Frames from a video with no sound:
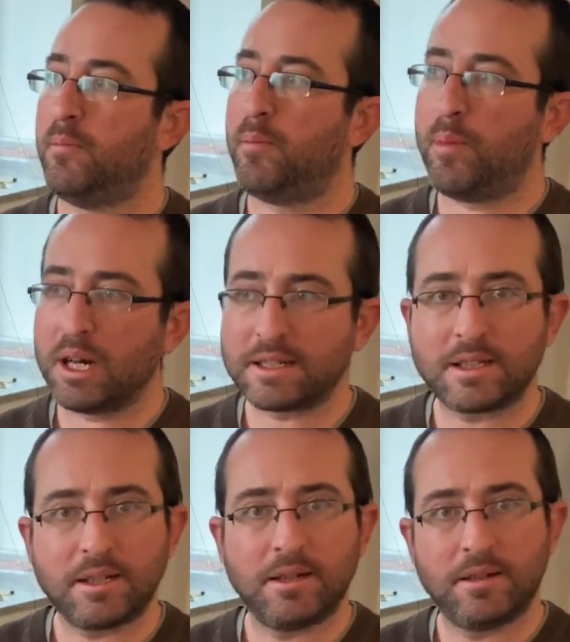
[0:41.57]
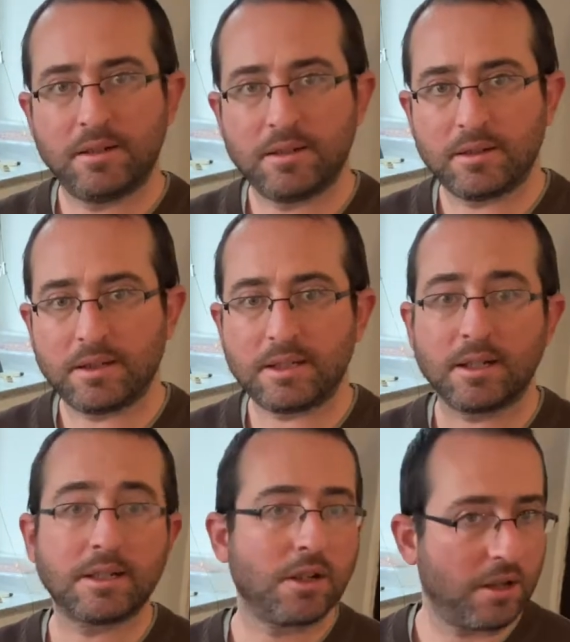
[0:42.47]
But it
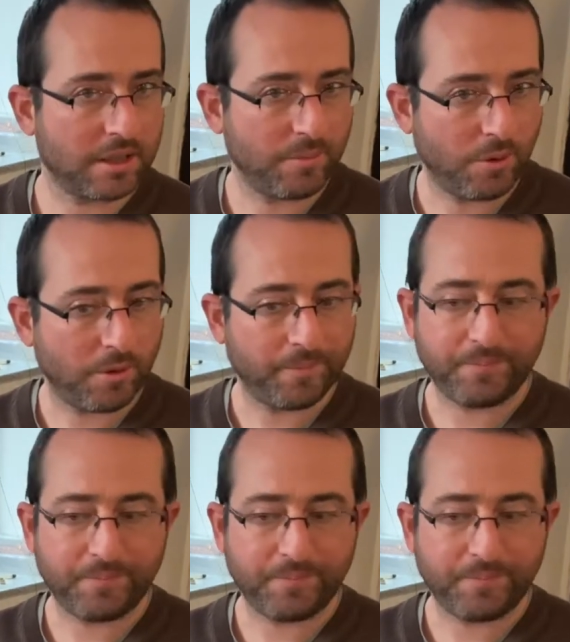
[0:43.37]
does cost more.